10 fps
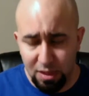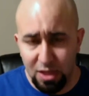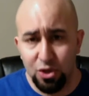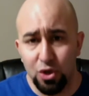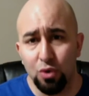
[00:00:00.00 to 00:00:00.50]

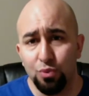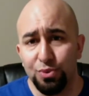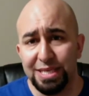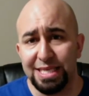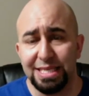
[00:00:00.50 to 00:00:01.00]
Don't
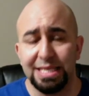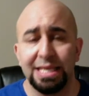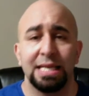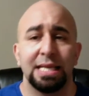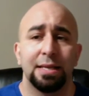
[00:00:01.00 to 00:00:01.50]
resist,
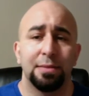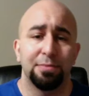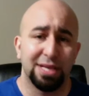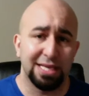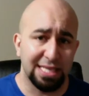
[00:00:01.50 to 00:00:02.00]

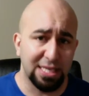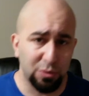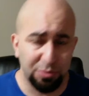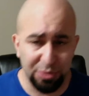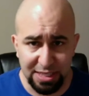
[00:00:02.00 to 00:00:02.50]
because things
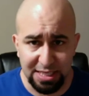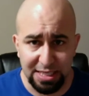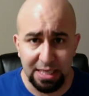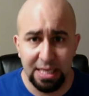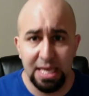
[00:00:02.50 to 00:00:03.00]
will
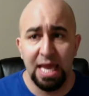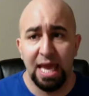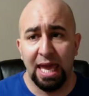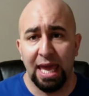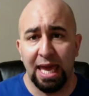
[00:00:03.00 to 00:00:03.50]
persist.
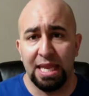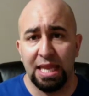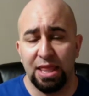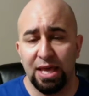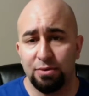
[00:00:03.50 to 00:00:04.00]
And
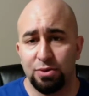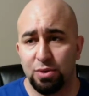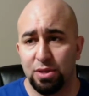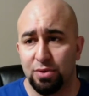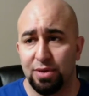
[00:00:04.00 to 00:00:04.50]
that was
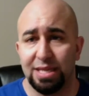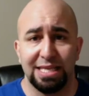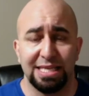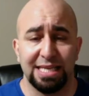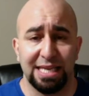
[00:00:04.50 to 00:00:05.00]
one of the greatest
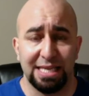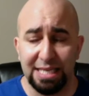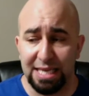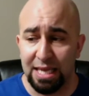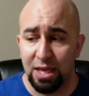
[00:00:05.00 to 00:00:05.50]
lessons I could
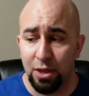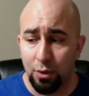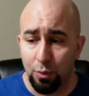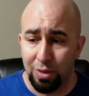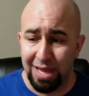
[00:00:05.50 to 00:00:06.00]
see
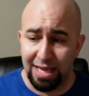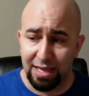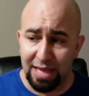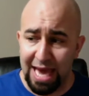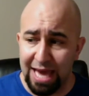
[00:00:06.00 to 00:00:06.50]
that
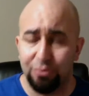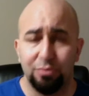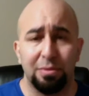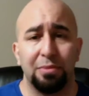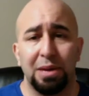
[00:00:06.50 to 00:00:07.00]
I had through
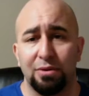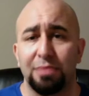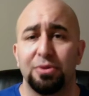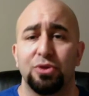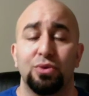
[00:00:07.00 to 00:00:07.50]
my
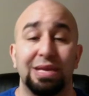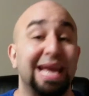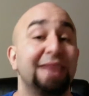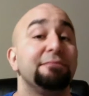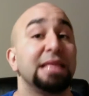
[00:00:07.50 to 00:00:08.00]
grandmother, who
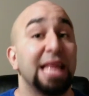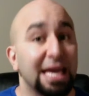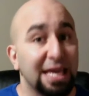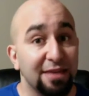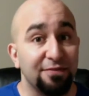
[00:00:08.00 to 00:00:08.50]
gave me
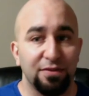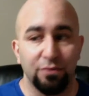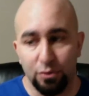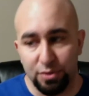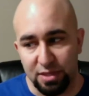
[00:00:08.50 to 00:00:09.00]
that gift, even
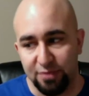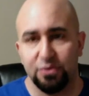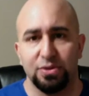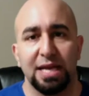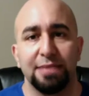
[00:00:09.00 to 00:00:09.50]
though it was a
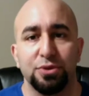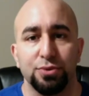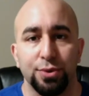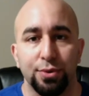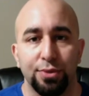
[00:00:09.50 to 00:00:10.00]
difficult time she
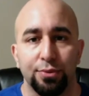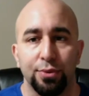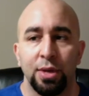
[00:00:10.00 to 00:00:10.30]
was going through.